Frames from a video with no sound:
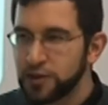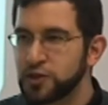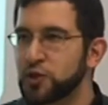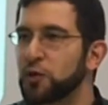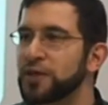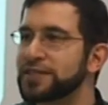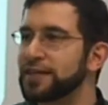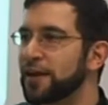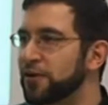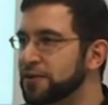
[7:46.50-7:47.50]
stories
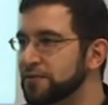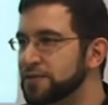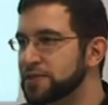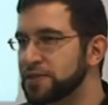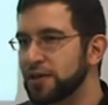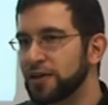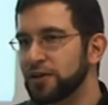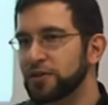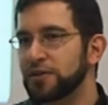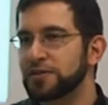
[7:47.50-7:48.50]
and narratives
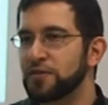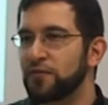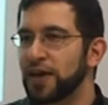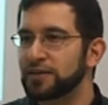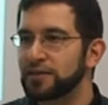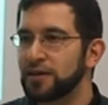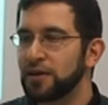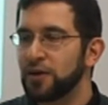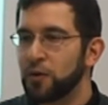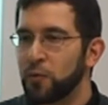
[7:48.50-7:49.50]
to this effect,
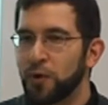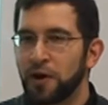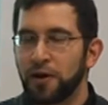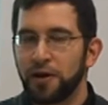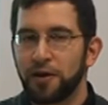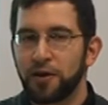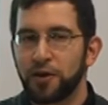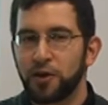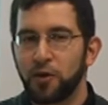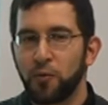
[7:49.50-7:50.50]
where
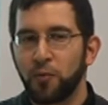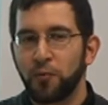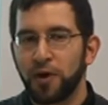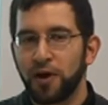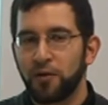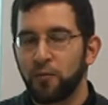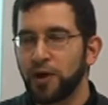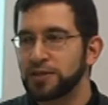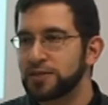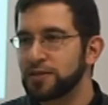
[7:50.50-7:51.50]

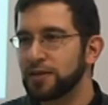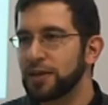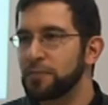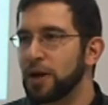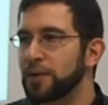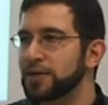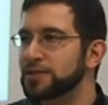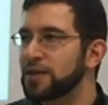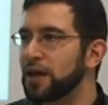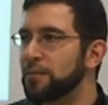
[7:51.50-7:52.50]
once the Imam alayhi
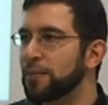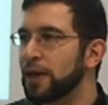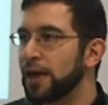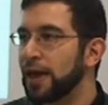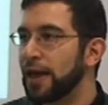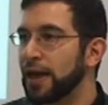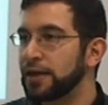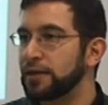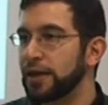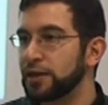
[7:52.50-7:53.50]
salam
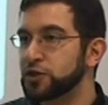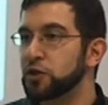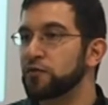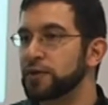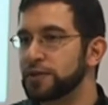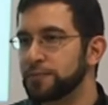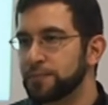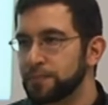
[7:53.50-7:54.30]
had a servant,